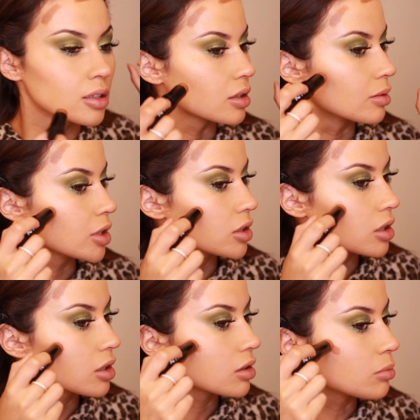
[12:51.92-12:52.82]
So I'm
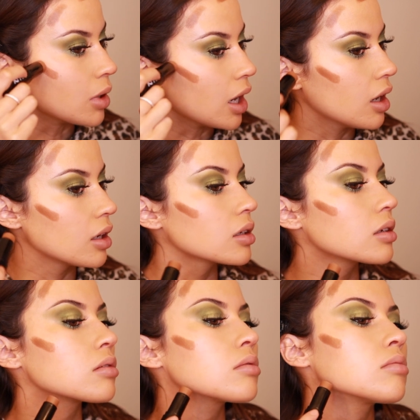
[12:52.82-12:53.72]
literally going to
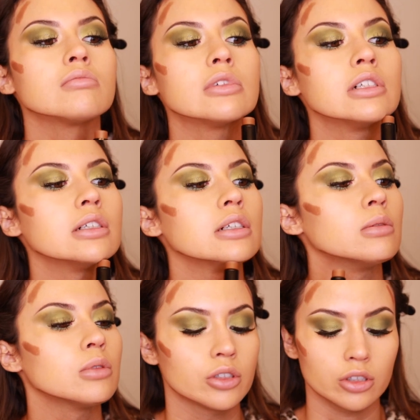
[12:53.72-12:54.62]
mark where I
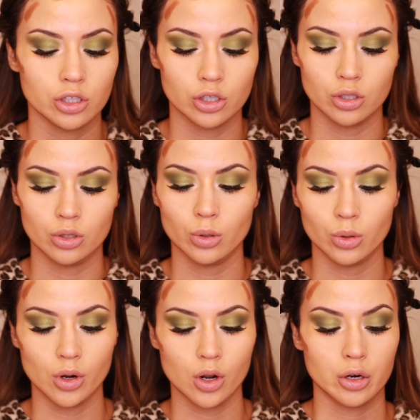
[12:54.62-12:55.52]
want
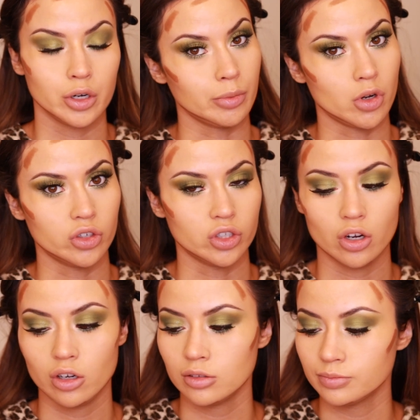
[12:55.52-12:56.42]
to cream
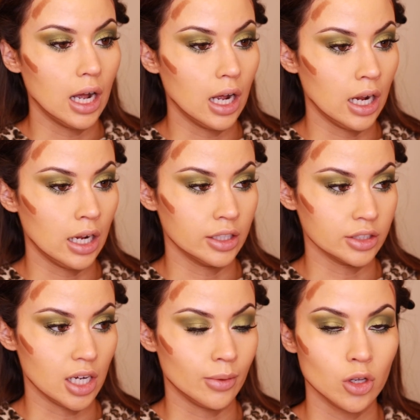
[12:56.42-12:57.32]
contour.
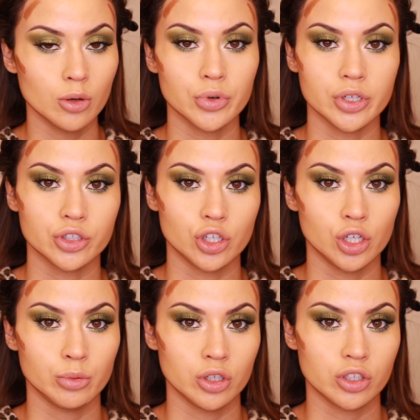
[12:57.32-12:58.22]
And I'm not putting
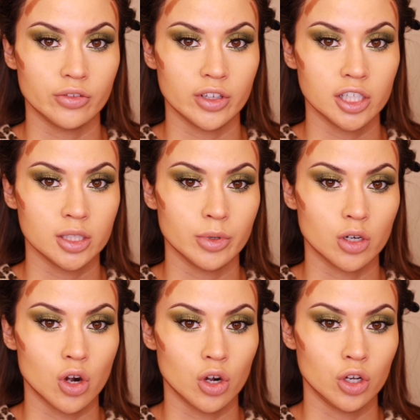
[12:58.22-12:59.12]
too much of this
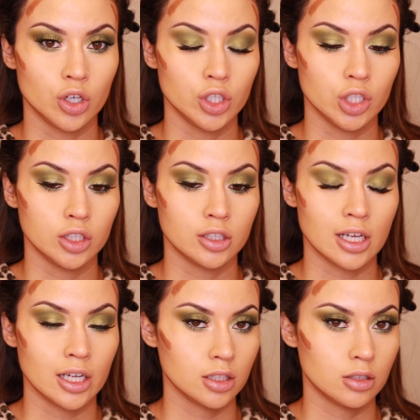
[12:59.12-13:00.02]
because
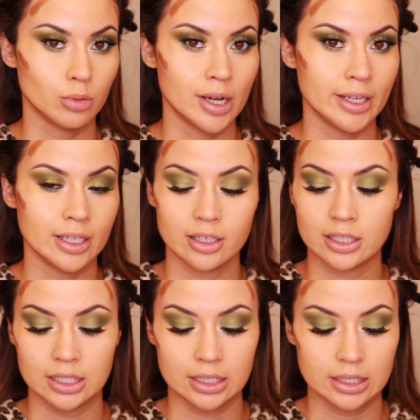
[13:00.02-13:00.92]
that's where you
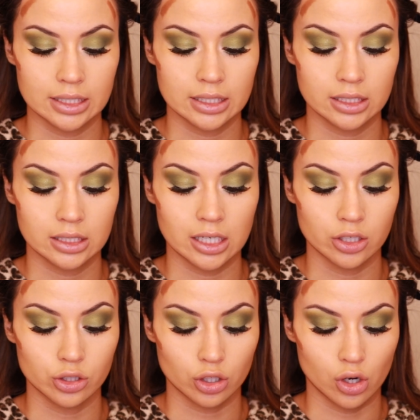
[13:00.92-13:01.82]
can
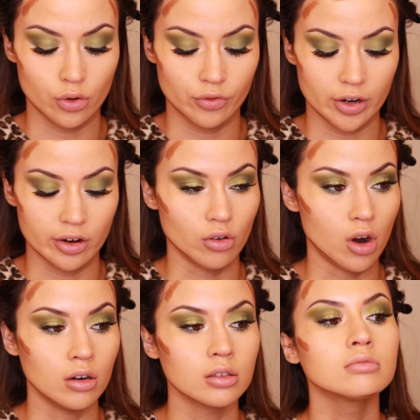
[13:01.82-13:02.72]
tend to go very
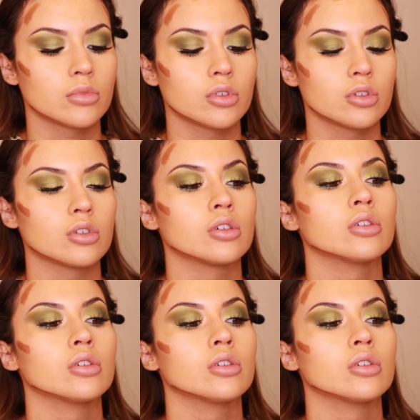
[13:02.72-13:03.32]
wrong. So